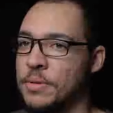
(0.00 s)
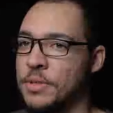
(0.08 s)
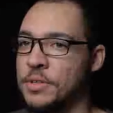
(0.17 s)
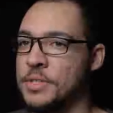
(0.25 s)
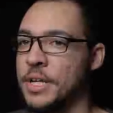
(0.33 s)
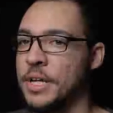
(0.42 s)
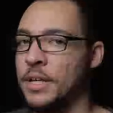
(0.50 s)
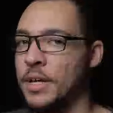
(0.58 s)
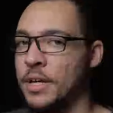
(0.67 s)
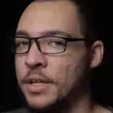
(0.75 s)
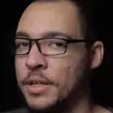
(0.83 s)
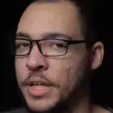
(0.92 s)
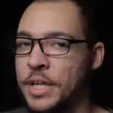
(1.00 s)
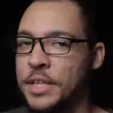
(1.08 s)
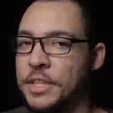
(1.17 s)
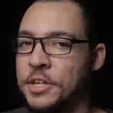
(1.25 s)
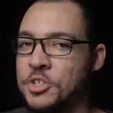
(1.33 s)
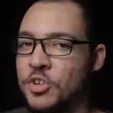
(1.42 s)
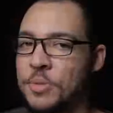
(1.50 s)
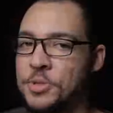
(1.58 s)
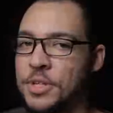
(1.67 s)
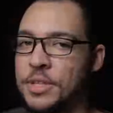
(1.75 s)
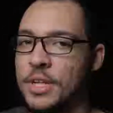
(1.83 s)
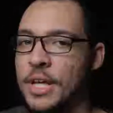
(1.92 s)
there's a link in the
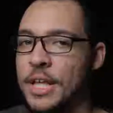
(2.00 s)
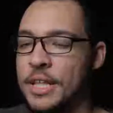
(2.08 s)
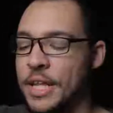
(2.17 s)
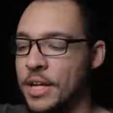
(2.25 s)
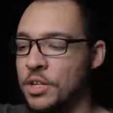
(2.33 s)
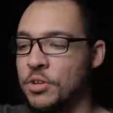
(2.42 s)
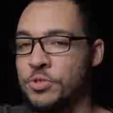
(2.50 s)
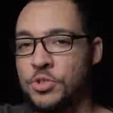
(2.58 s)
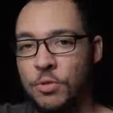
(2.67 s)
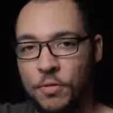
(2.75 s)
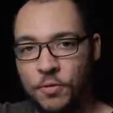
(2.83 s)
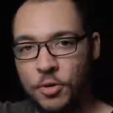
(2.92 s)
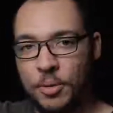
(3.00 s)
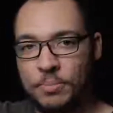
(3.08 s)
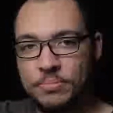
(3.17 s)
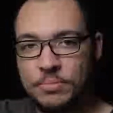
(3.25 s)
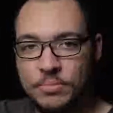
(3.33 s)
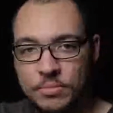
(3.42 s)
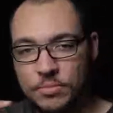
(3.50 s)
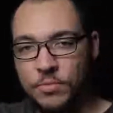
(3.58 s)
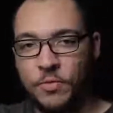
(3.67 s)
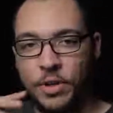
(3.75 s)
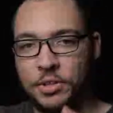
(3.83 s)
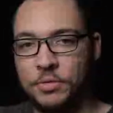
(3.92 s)
description that goes to a form.
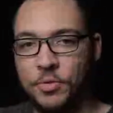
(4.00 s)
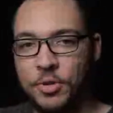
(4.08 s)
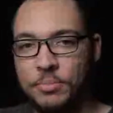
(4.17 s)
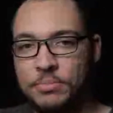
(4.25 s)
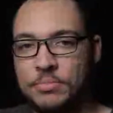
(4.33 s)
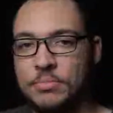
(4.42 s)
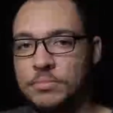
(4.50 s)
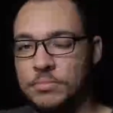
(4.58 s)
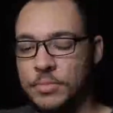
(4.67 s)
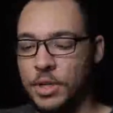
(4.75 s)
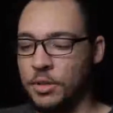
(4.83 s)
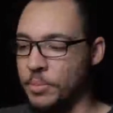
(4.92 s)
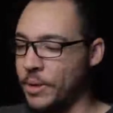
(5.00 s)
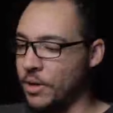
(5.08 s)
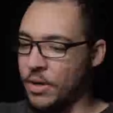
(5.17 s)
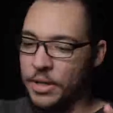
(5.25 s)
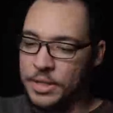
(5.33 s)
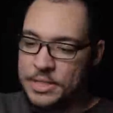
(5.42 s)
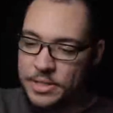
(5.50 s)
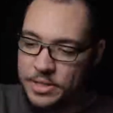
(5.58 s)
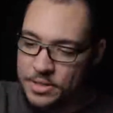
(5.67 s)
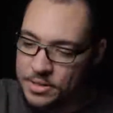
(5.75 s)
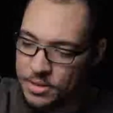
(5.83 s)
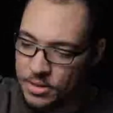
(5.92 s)
Fill out the form. It'll appear on this
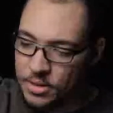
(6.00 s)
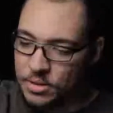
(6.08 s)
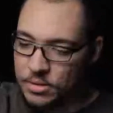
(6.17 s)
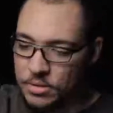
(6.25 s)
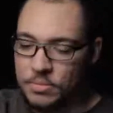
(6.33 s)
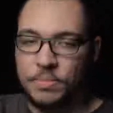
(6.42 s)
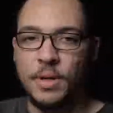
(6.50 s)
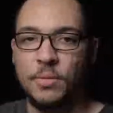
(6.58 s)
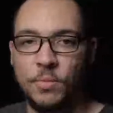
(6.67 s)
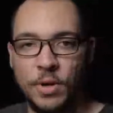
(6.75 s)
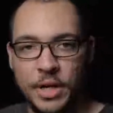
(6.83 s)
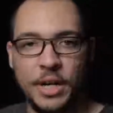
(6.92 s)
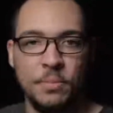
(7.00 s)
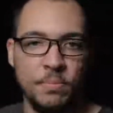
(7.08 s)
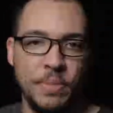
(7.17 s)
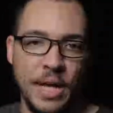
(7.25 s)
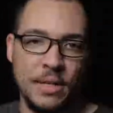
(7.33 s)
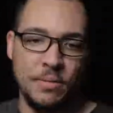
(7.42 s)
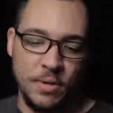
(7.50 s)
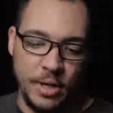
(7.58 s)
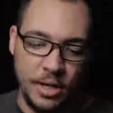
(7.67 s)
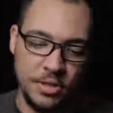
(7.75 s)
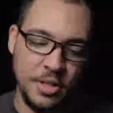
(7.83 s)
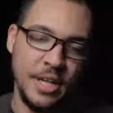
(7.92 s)
list. But we're getting to
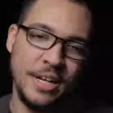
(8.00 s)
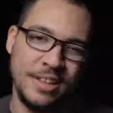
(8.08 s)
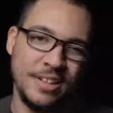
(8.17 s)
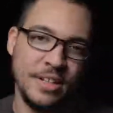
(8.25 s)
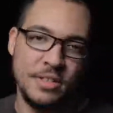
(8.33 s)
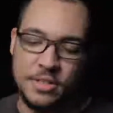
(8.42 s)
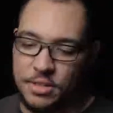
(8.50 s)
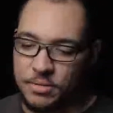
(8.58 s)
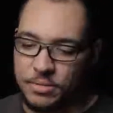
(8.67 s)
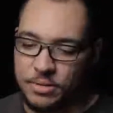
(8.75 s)
the end of the list, so.